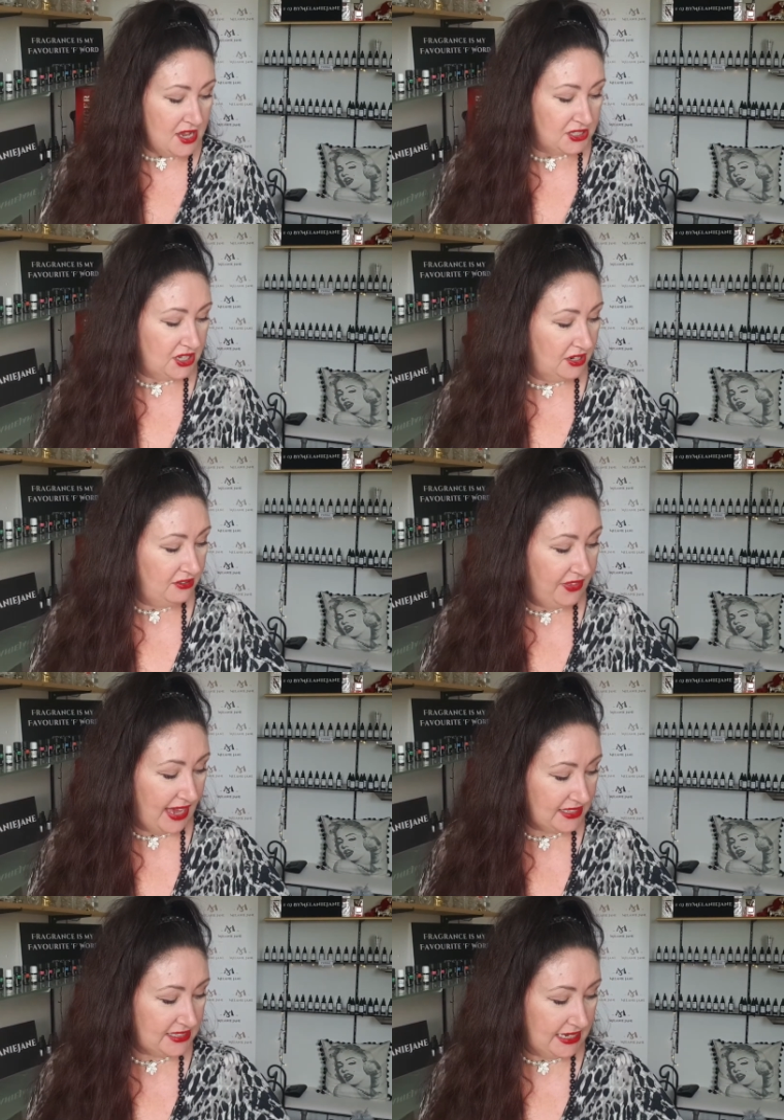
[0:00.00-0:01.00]
So
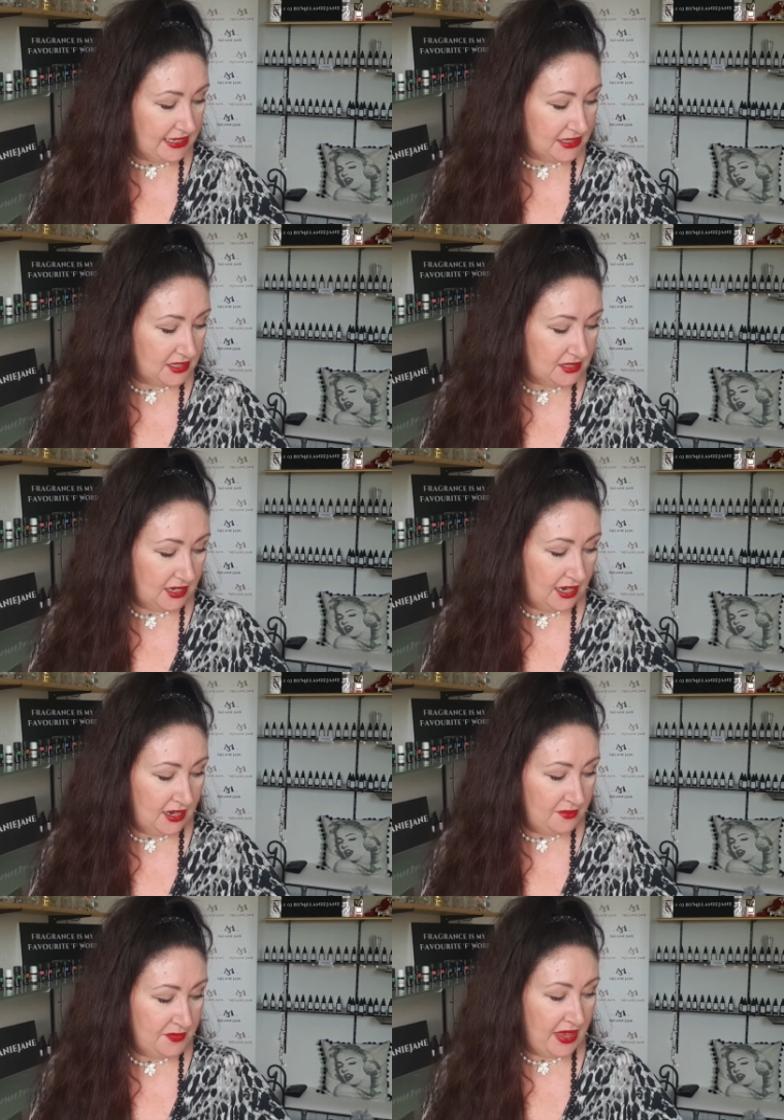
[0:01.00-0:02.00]
that's it.
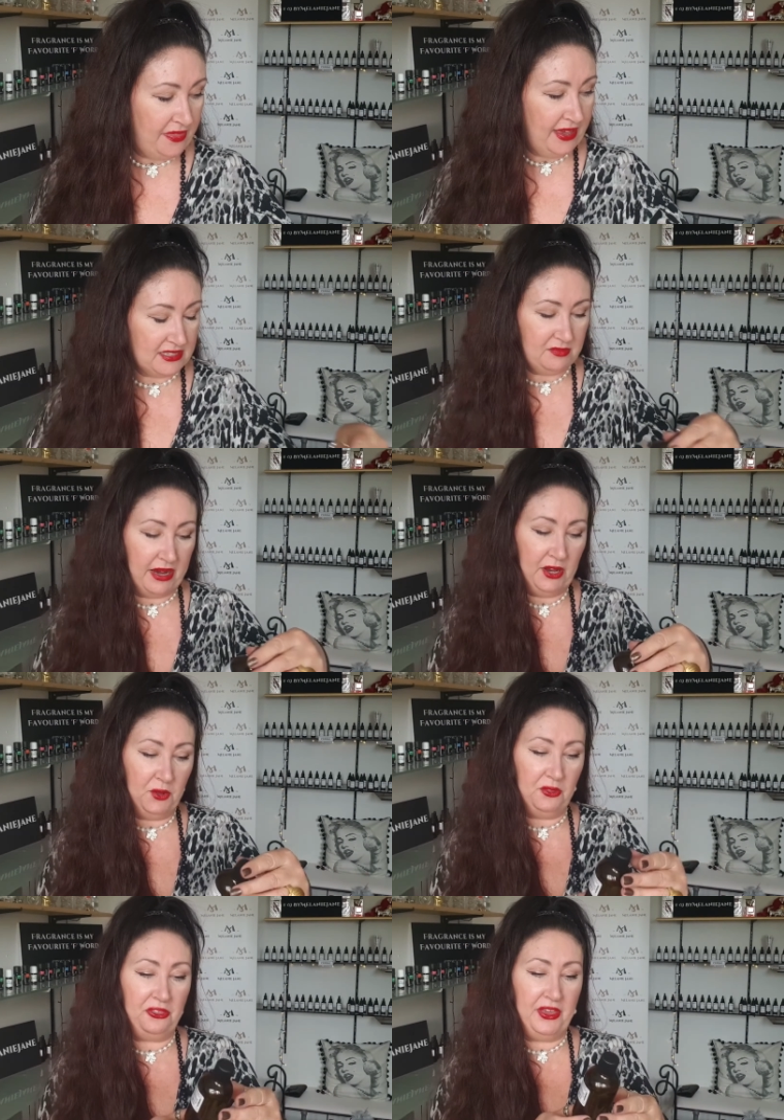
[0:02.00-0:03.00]
Um, and that's my
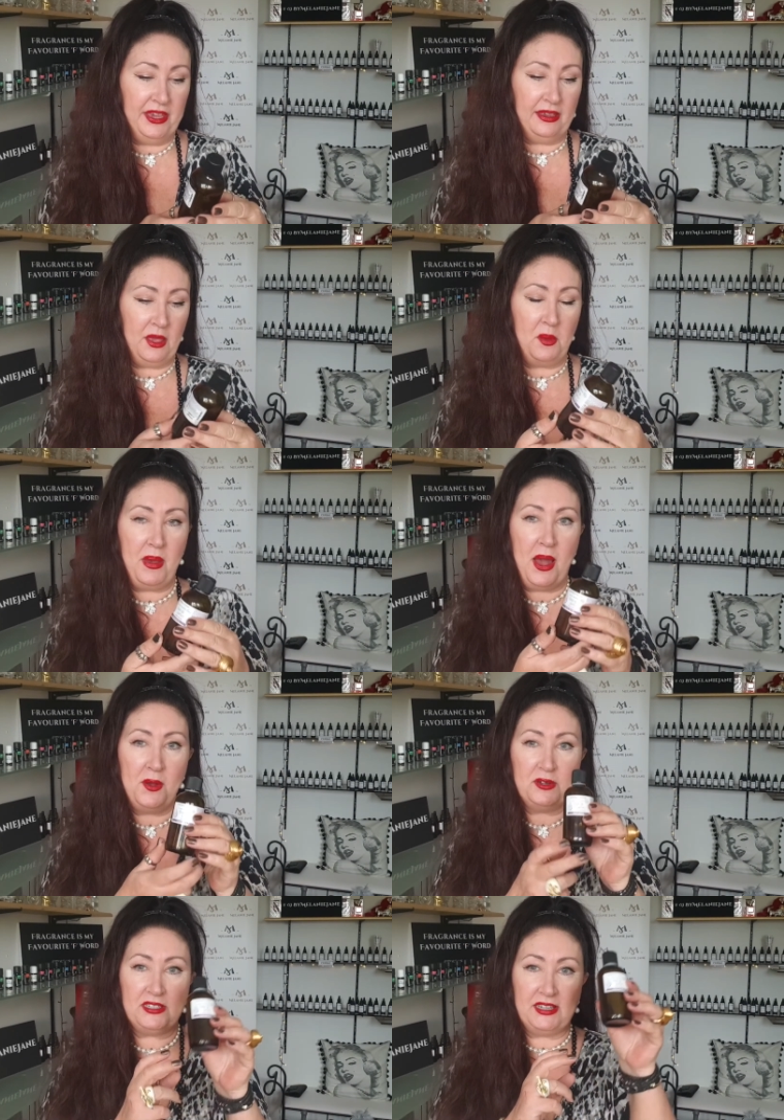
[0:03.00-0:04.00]
whole thing
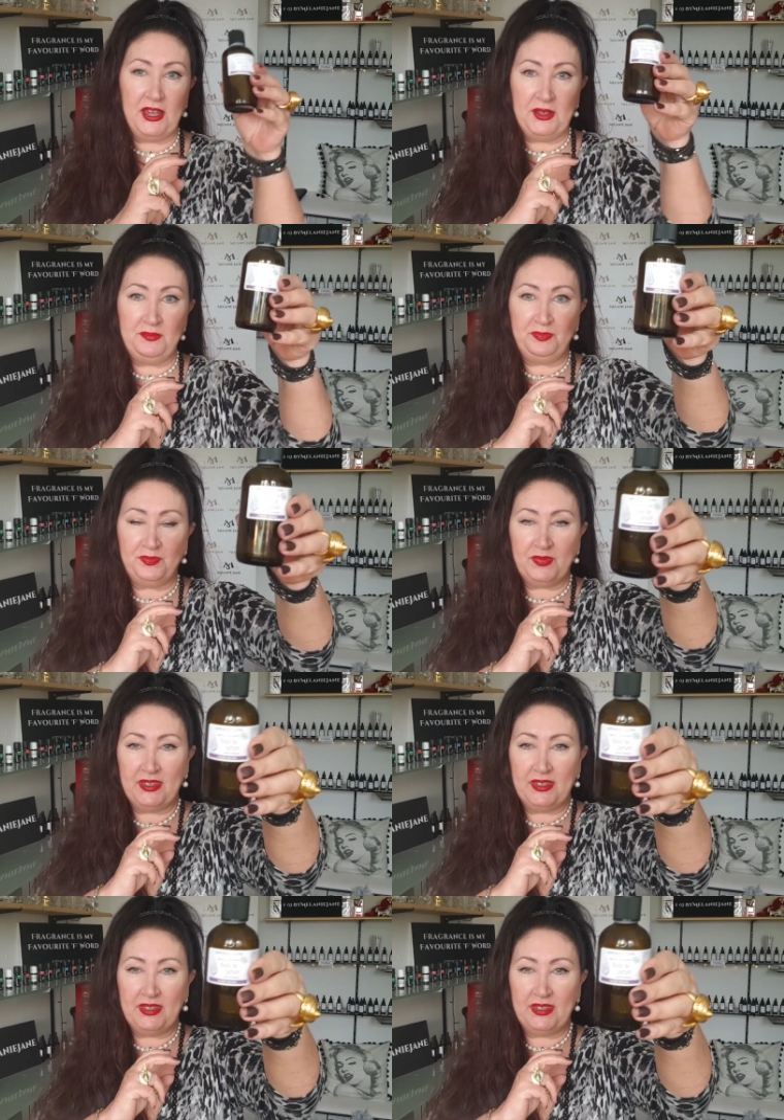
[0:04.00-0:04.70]
about um,